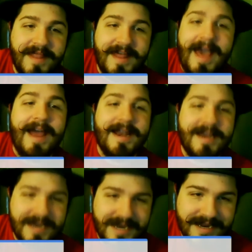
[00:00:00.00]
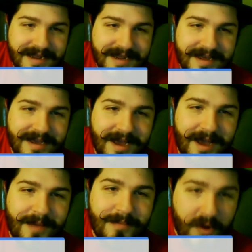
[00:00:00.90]
That,
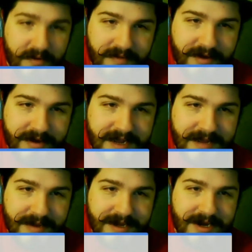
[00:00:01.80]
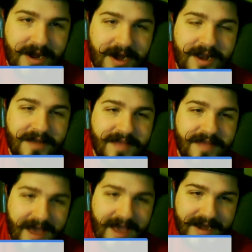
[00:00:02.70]
Marvel Entertainment, all of
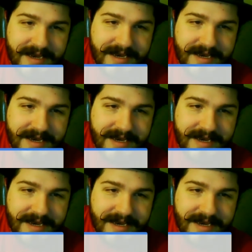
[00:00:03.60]
that.